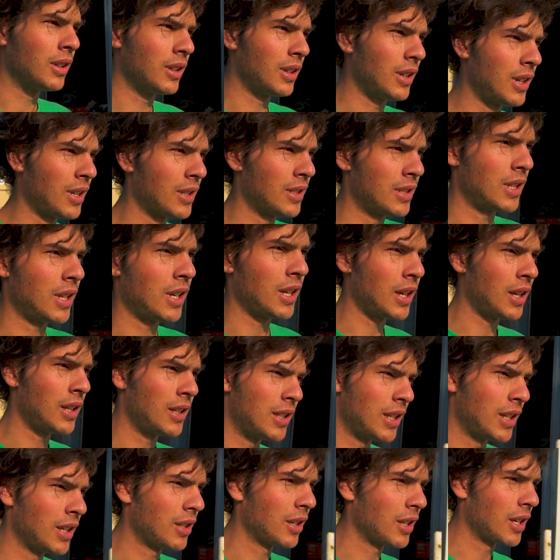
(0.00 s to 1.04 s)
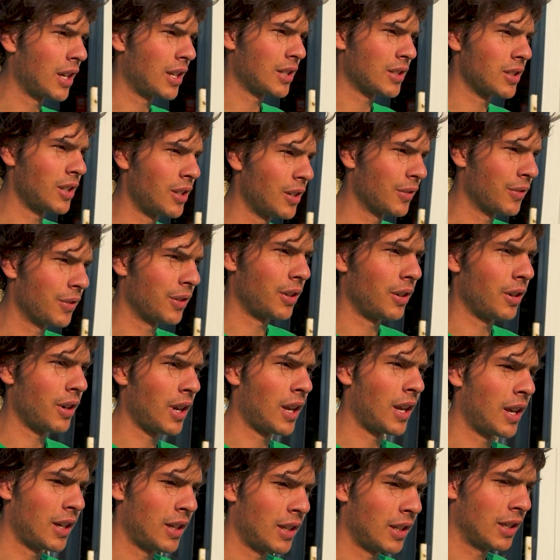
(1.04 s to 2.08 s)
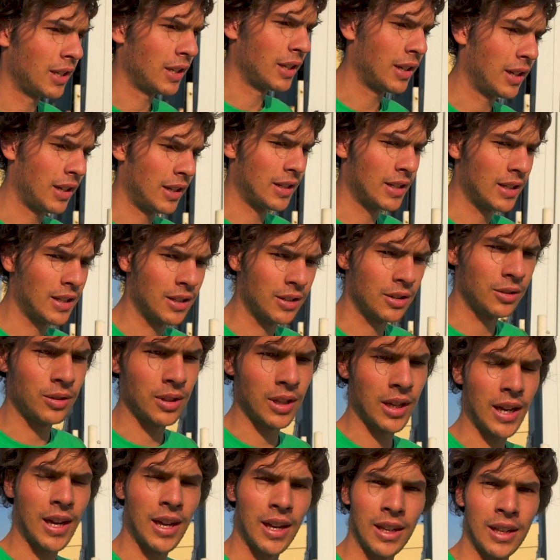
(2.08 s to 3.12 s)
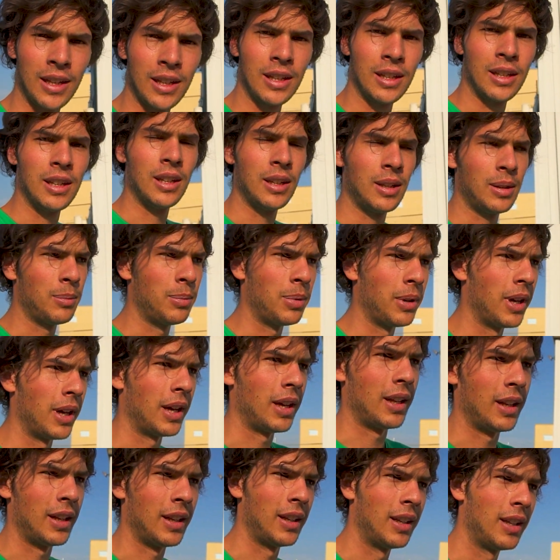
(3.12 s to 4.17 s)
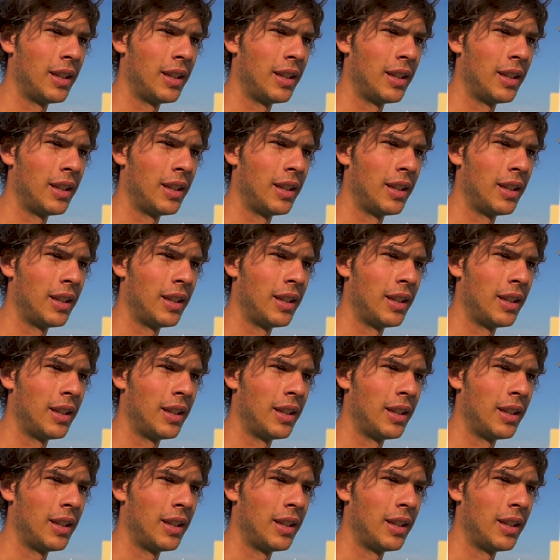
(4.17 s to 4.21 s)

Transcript: I said I'd take you guys along for a ride. I didn't do that, but